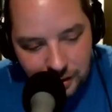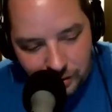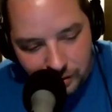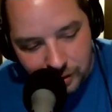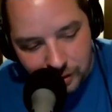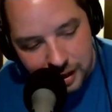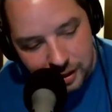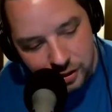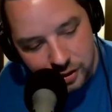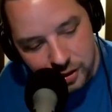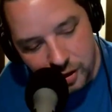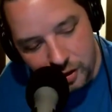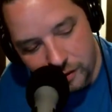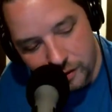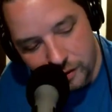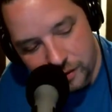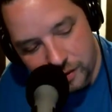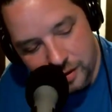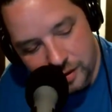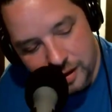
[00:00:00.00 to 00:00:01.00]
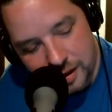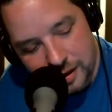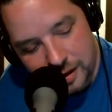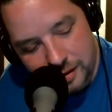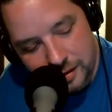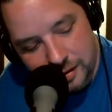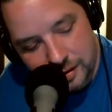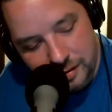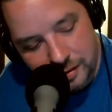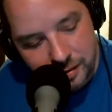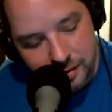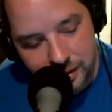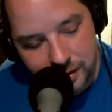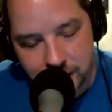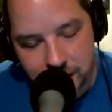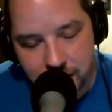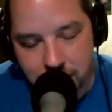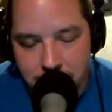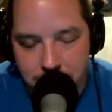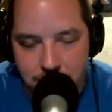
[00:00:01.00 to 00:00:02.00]
reach over and
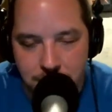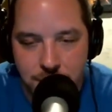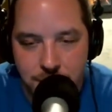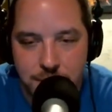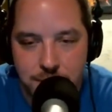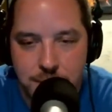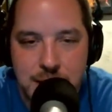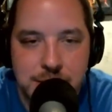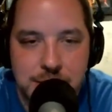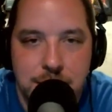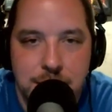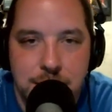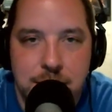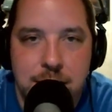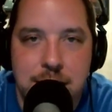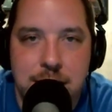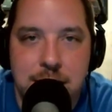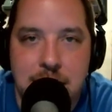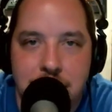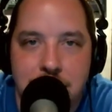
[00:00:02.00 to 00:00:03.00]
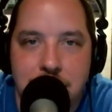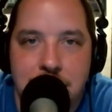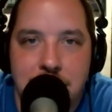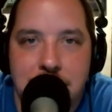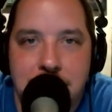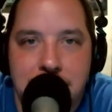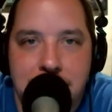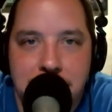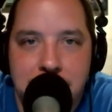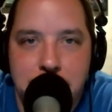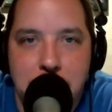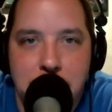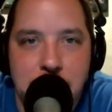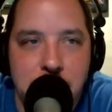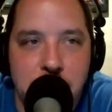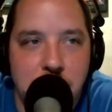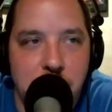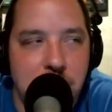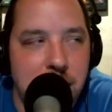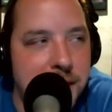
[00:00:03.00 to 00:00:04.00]
mess with it that way.
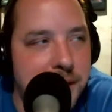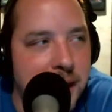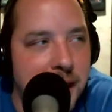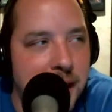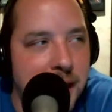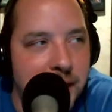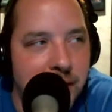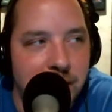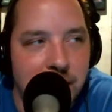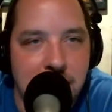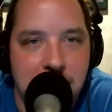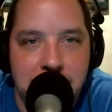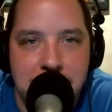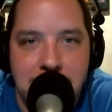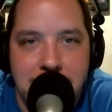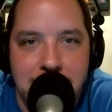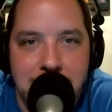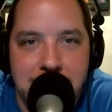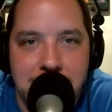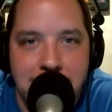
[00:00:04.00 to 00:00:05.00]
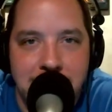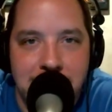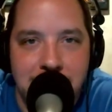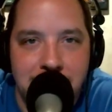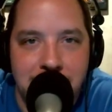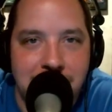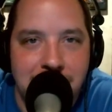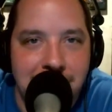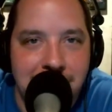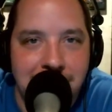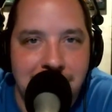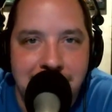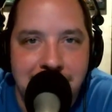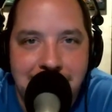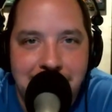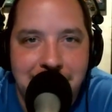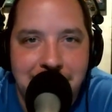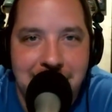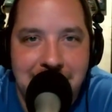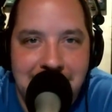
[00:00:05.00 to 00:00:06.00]
Especially when it's 10 degrees outside, you're not
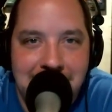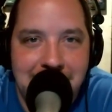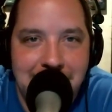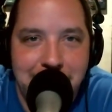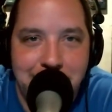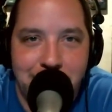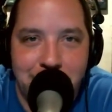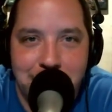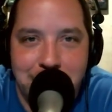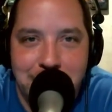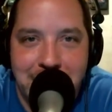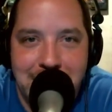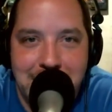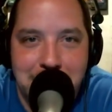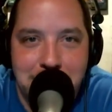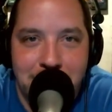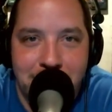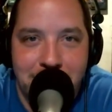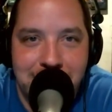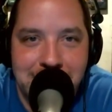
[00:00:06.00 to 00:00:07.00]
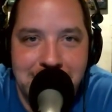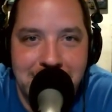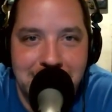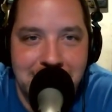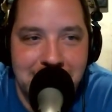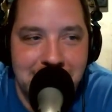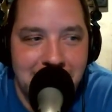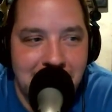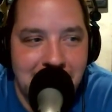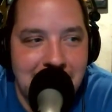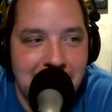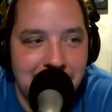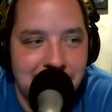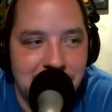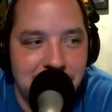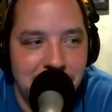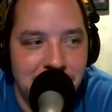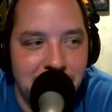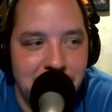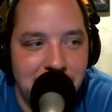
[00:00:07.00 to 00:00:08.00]
letting any more body parts out than you have to.